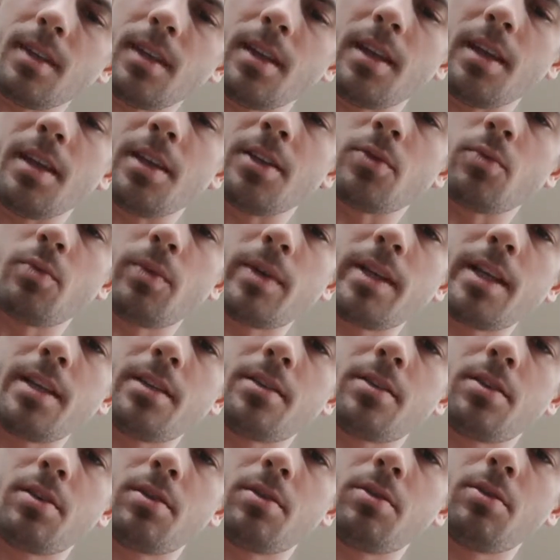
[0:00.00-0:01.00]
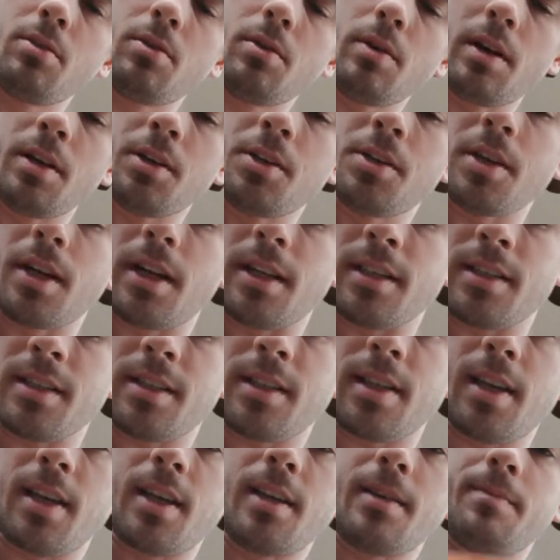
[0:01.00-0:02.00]
is we need to
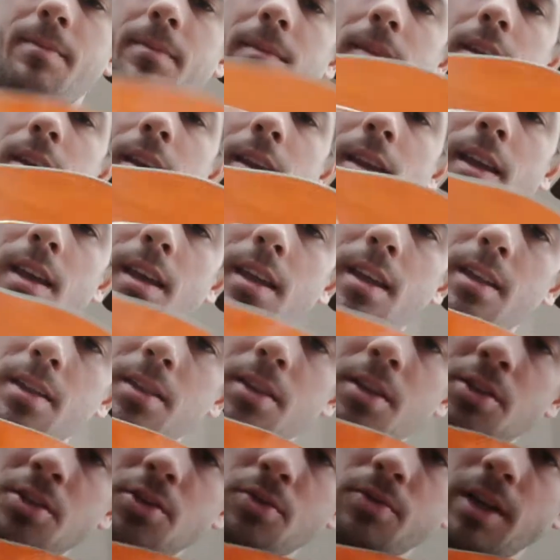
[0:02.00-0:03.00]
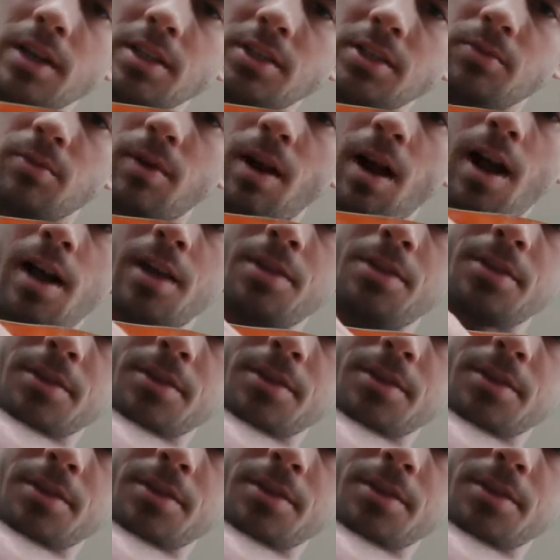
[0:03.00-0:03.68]
adjust the truss rod.